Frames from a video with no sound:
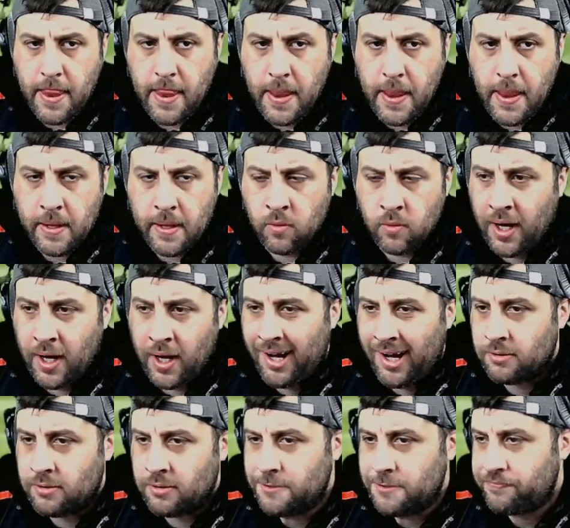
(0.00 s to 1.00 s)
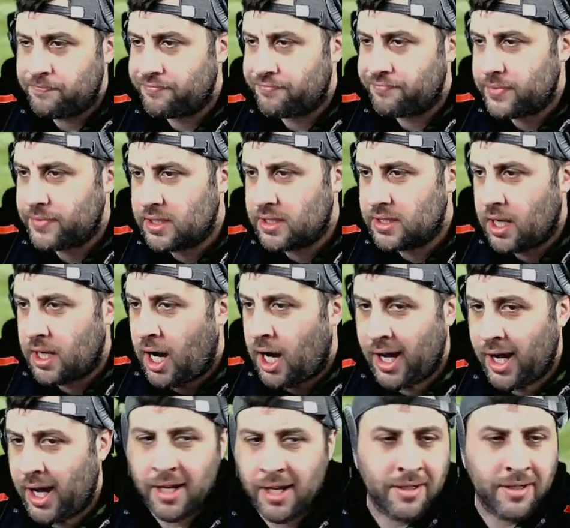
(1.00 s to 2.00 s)
Wow.
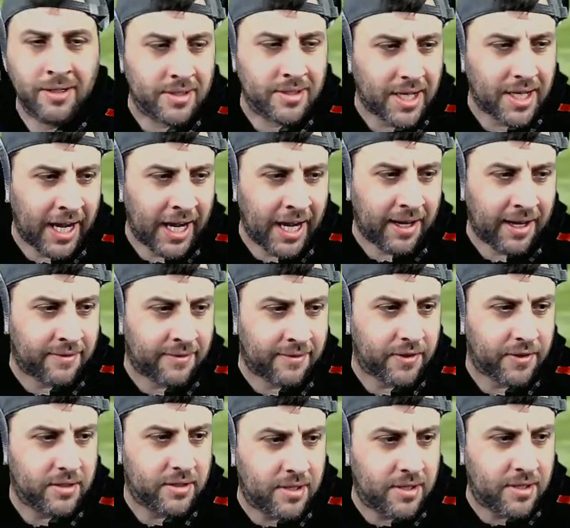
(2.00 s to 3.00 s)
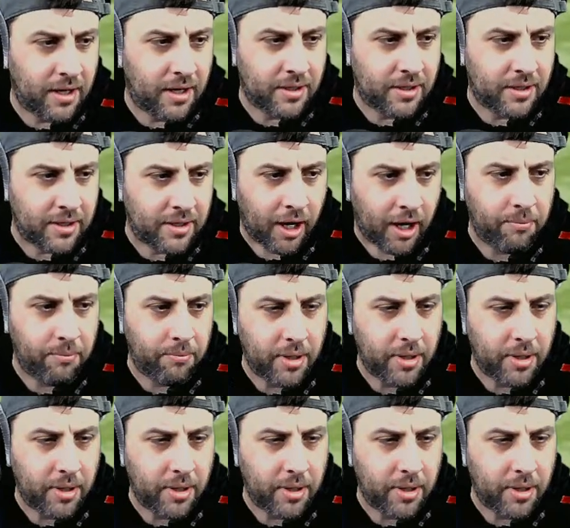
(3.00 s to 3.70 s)
Ireland have turned up